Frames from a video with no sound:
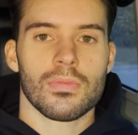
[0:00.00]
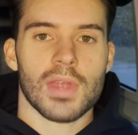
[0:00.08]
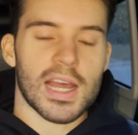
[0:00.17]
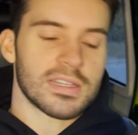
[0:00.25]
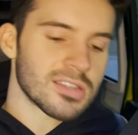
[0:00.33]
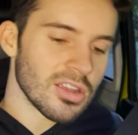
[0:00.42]

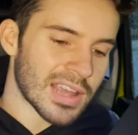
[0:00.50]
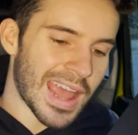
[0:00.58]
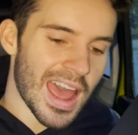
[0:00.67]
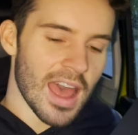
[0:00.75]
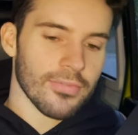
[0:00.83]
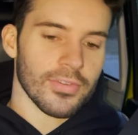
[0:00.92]
I took
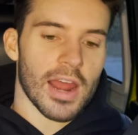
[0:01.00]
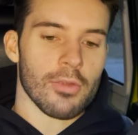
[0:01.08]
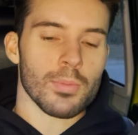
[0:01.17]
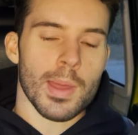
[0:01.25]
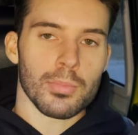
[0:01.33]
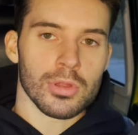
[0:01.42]
half, and I
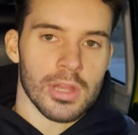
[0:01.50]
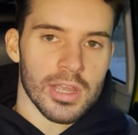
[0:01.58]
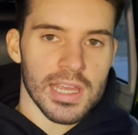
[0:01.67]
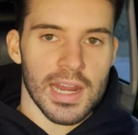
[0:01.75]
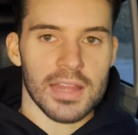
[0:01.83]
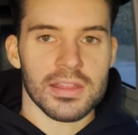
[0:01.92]
remember
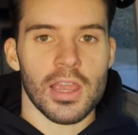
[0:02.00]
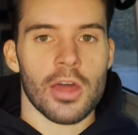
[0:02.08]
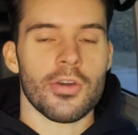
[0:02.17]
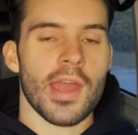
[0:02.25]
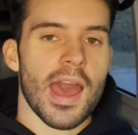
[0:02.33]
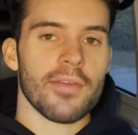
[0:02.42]
looking at the
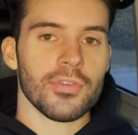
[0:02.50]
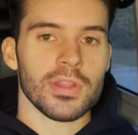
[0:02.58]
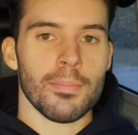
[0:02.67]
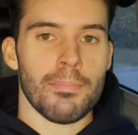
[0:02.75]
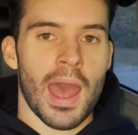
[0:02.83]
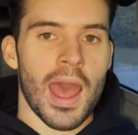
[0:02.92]
other half in the
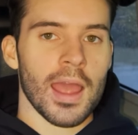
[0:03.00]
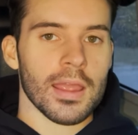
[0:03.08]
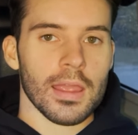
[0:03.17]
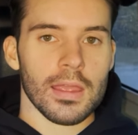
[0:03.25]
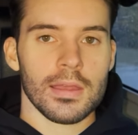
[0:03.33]
bag,